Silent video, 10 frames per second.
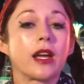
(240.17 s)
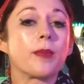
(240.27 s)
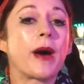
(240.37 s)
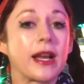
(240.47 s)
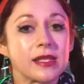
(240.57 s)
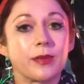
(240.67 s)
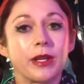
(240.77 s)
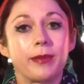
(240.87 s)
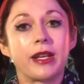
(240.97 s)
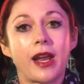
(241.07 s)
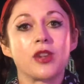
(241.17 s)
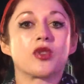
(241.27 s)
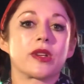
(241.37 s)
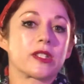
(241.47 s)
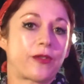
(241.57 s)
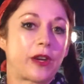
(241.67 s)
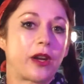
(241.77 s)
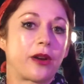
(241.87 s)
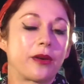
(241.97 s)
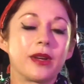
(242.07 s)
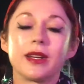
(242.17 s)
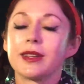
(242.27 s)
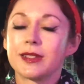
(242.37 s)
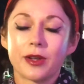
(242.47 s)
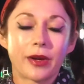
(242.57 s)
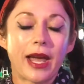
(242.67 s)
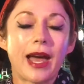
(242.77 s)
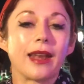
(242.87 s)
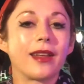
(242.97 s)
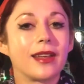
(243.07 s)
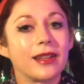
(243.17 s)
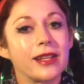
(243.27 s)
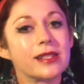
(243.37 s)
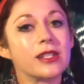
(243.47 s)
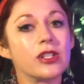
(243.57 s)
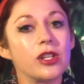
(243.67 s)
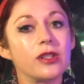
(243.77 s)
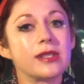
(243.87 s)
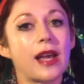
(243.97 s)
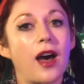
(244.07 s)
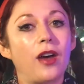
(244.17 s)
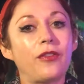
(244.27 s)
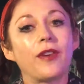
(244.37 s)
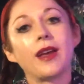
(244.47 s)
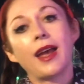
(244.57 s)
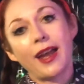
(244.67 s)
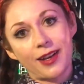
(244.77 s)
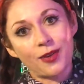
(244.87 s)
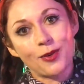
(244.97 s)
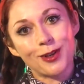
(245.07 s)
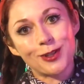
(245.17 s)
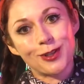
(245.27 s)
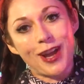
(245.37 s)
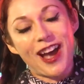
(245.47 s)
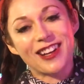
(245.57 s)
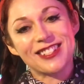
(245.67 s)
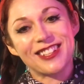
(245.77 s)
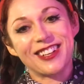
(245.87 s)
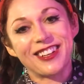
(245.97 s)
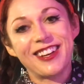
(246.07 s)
it could possibly be dangerous for you. So again, listen to yourself and of course your doctor.